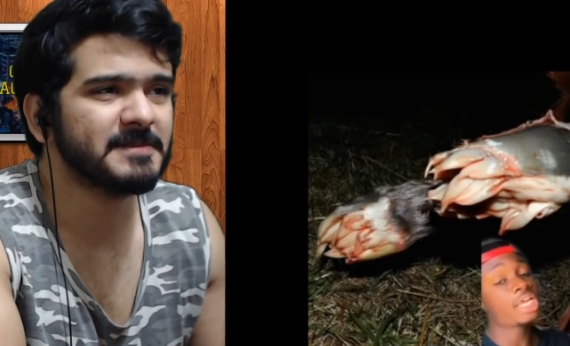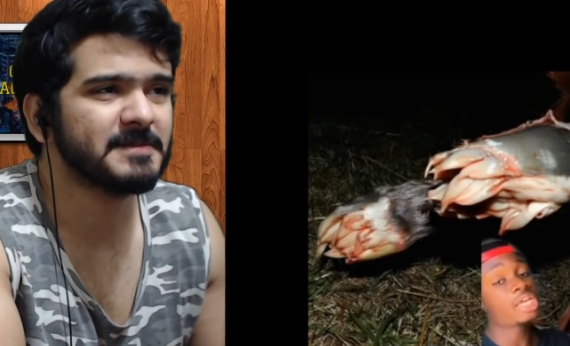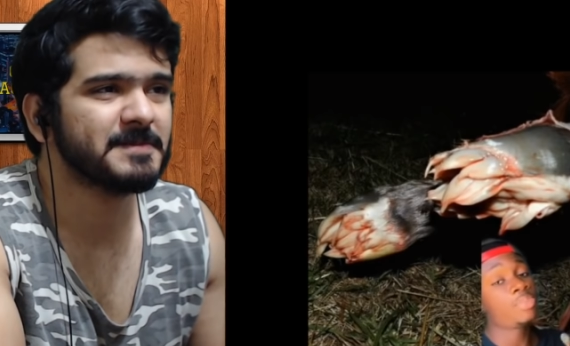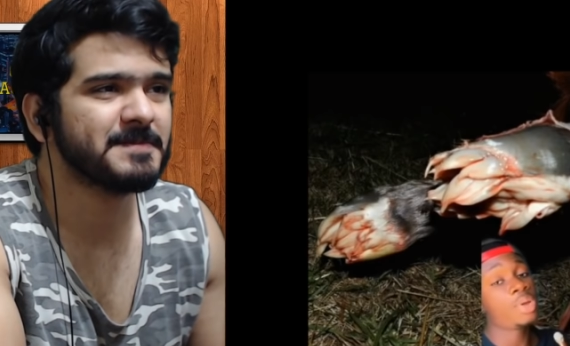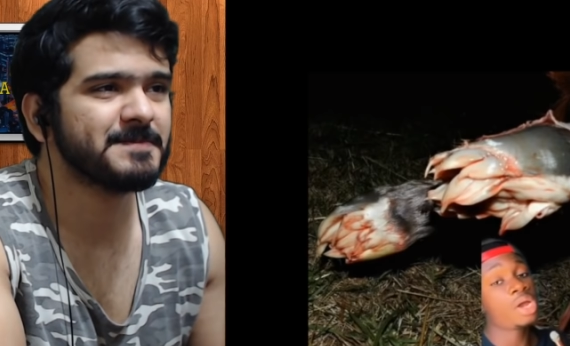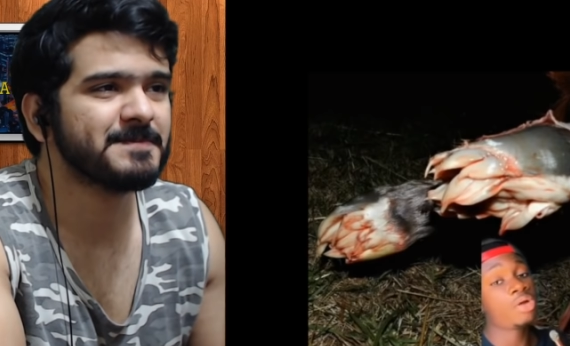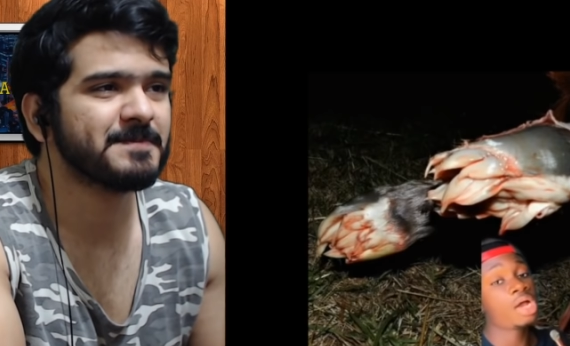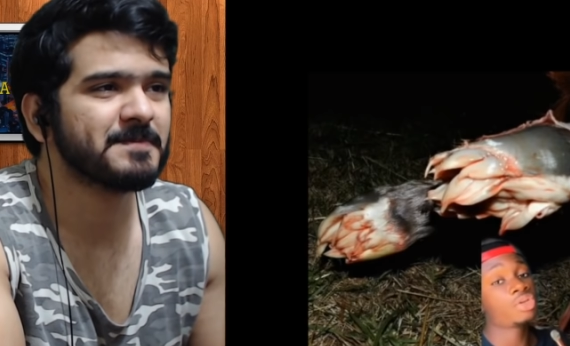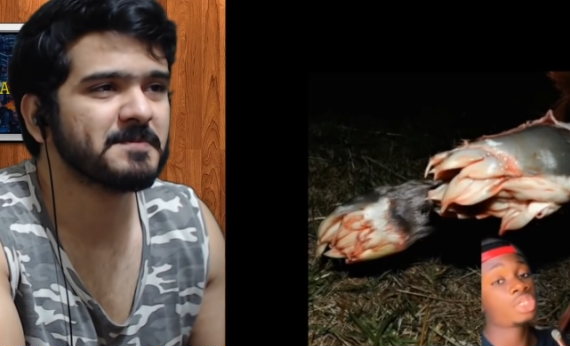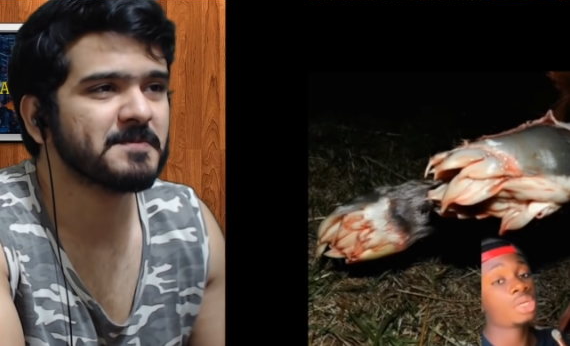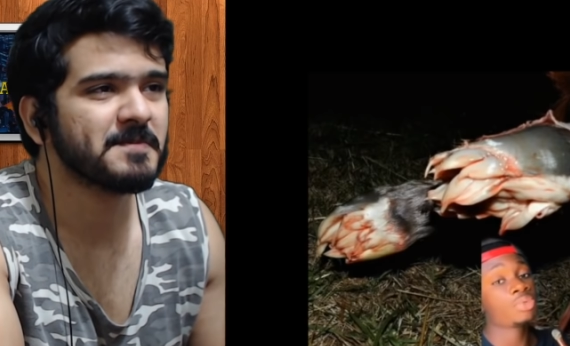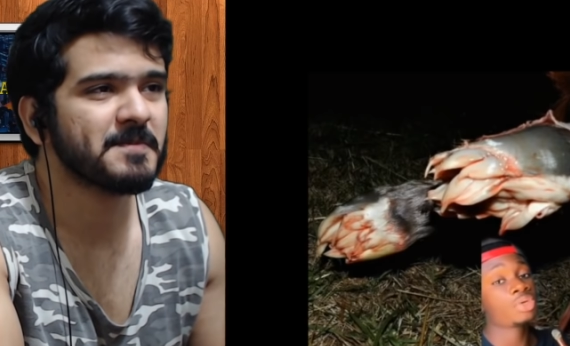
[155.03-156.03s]
Speaker 1: a pair of house
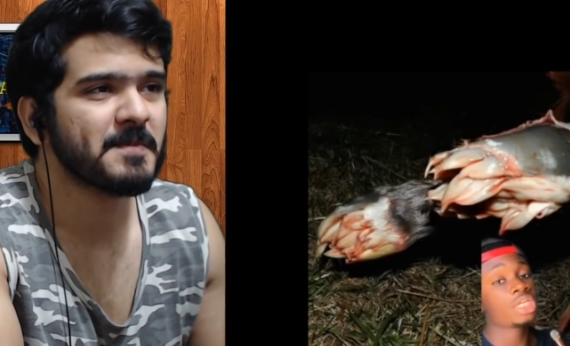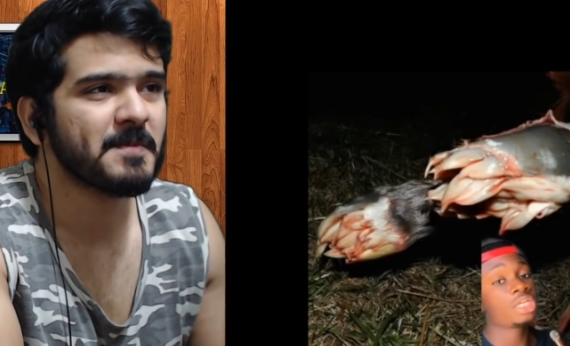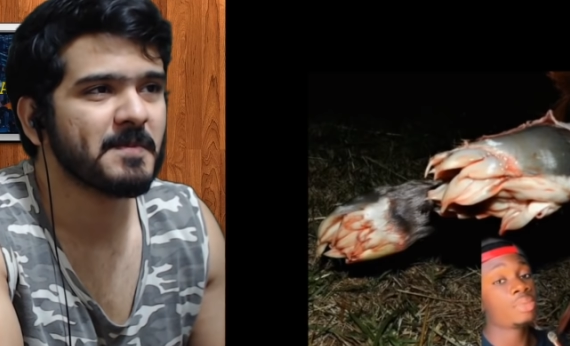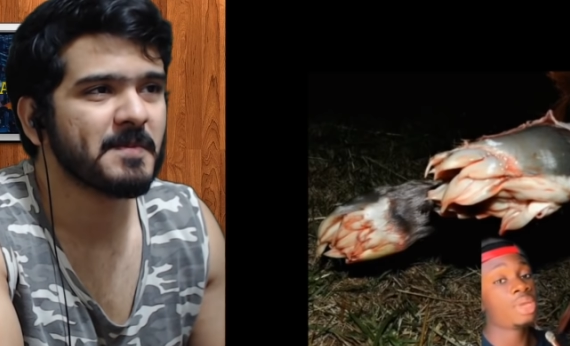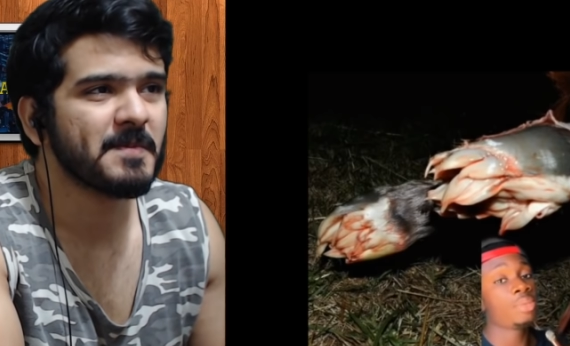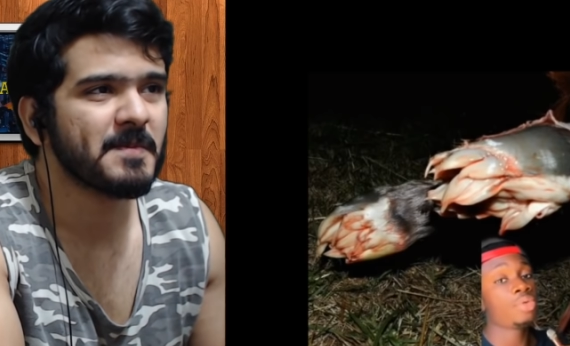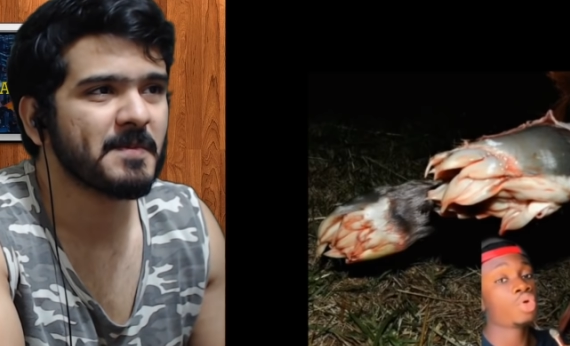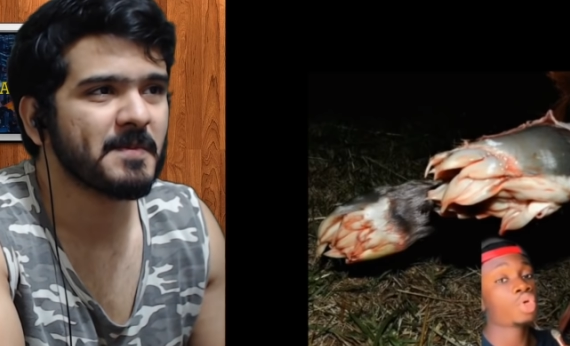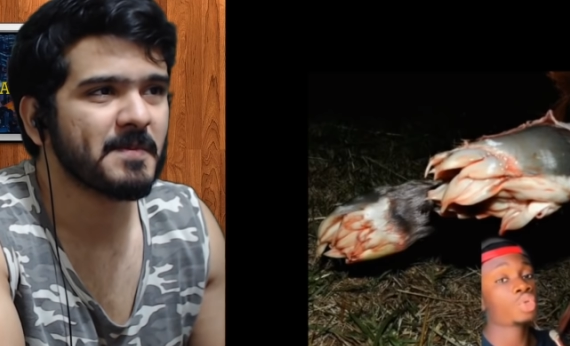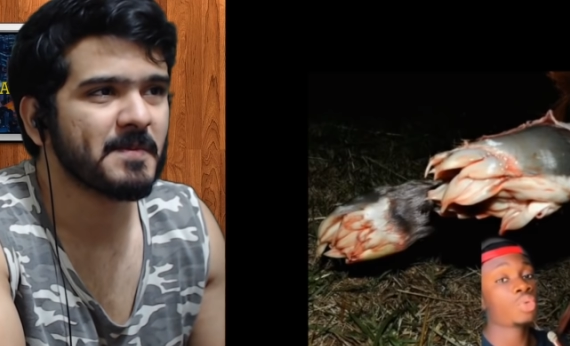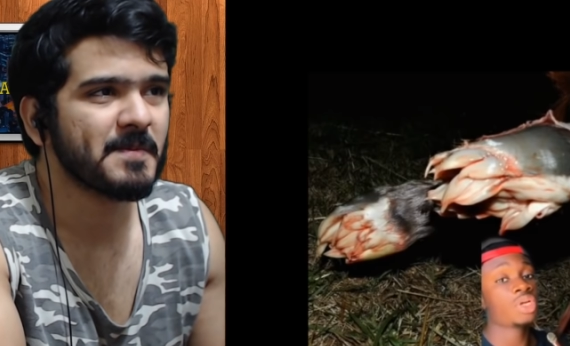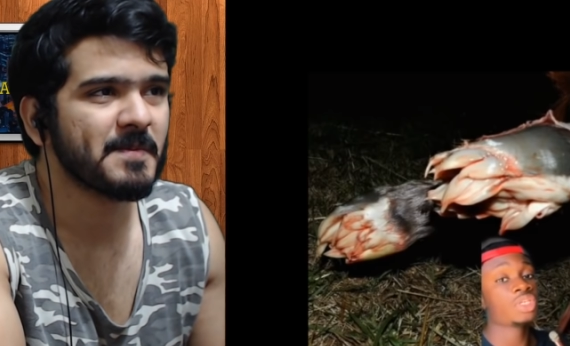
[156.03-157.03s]
slippers that the baby horse wears
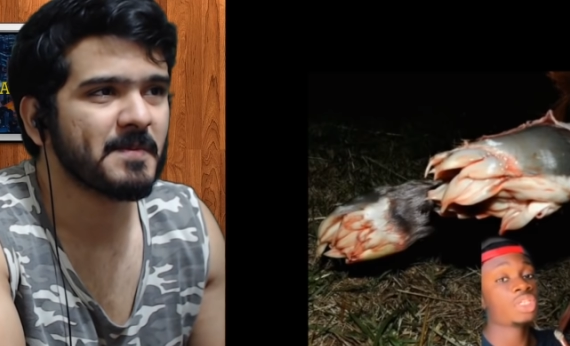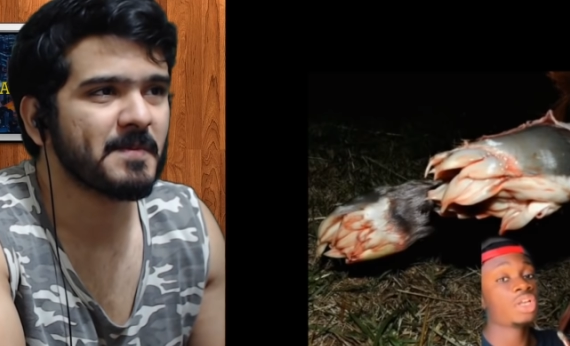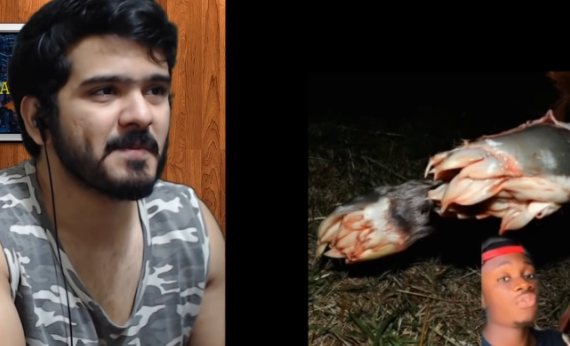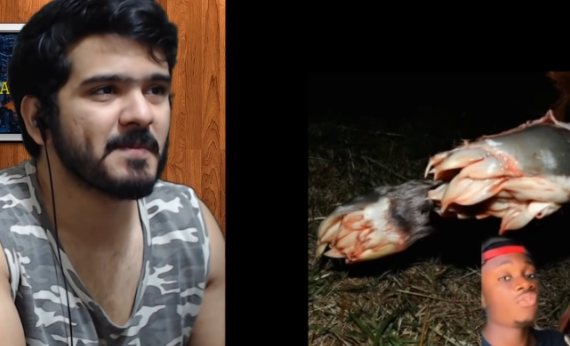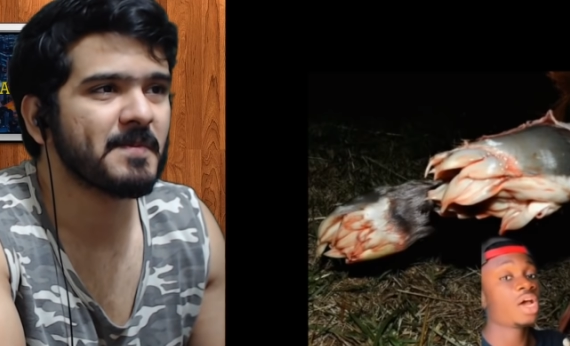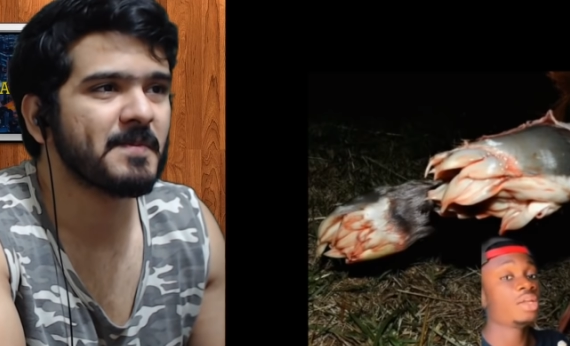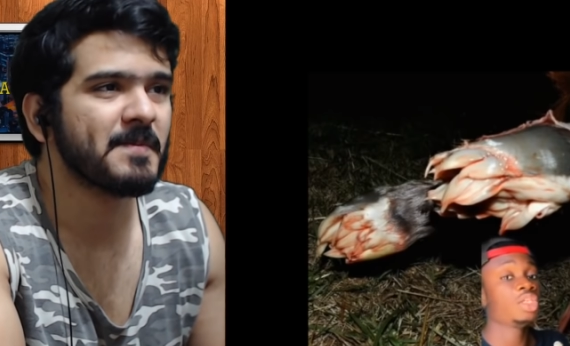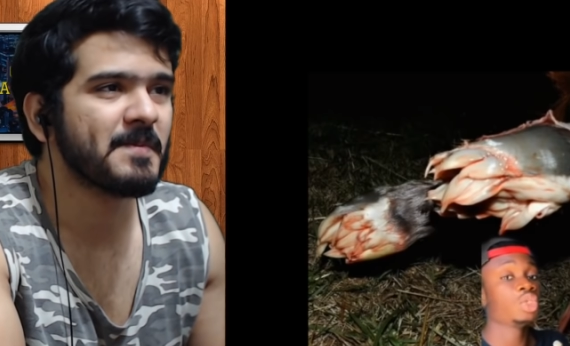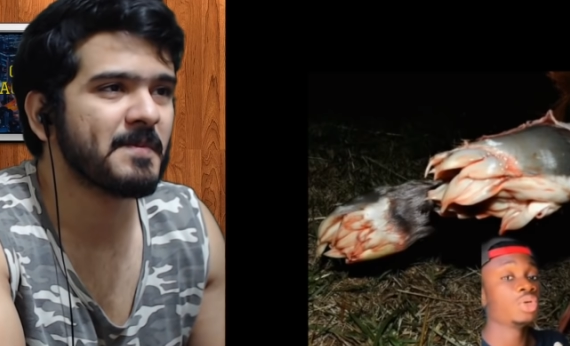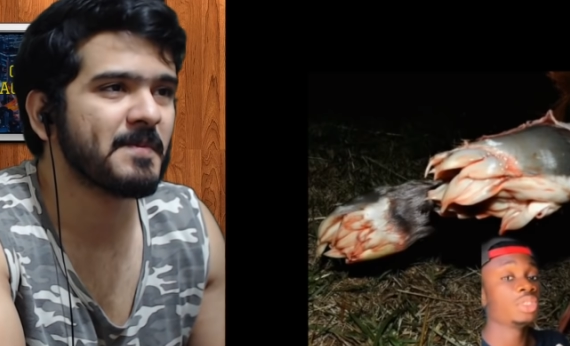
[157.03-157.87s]
until it finally joins the